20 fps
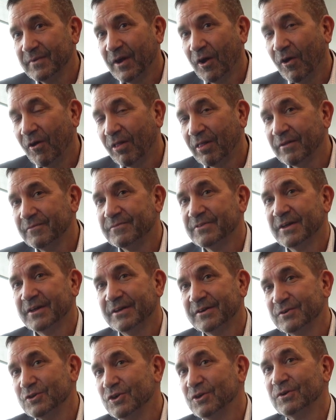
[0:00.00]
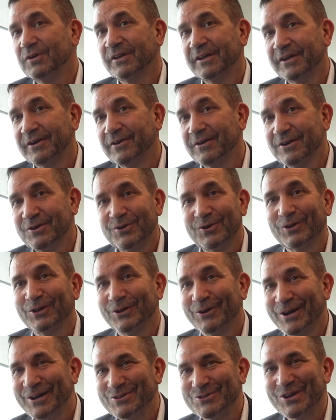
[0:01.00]
all of the nuclear and
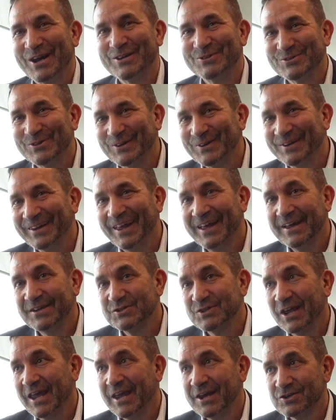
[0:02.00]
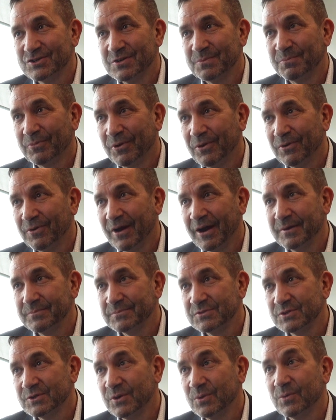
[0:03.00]
nuclear adjacent education
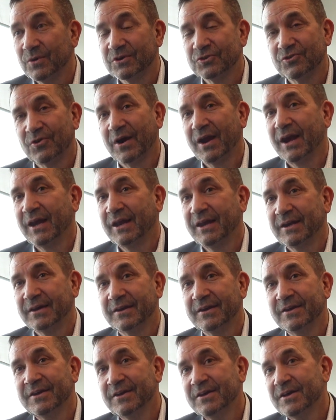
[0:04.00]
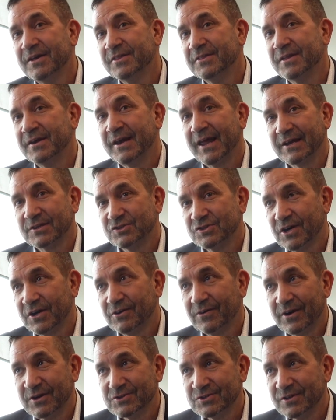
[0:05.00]
programs. So we're training the next
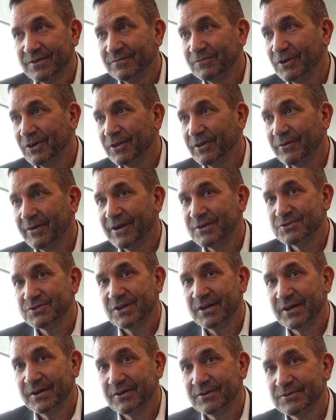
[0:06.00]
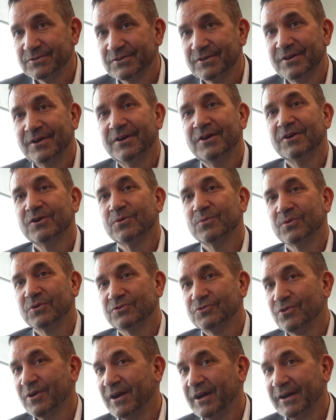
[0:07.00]
generation of nuclear engineers. We're
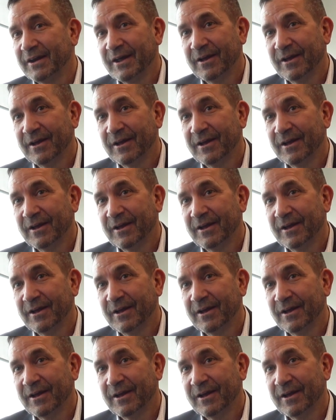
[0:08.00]
training